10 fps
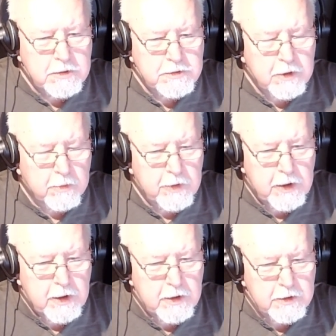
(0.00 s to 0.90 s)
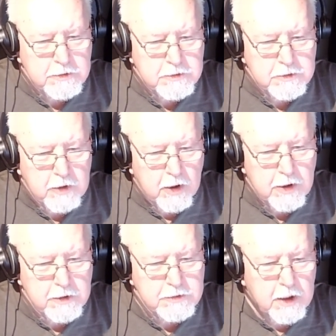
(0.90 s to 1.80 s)
somebody has thought
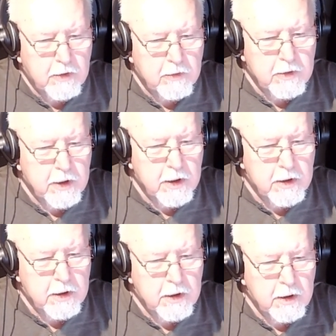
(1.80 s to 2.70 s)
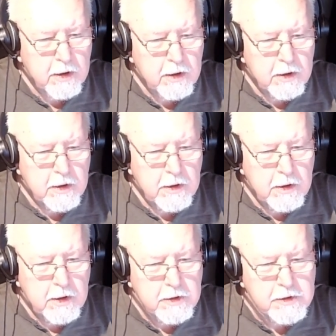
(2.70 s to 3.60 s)
this out, and uh,
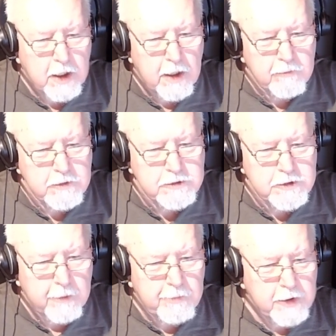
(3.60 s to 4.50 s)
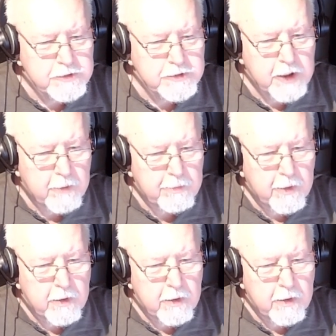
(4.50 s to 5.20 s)
it's kind of a step by step.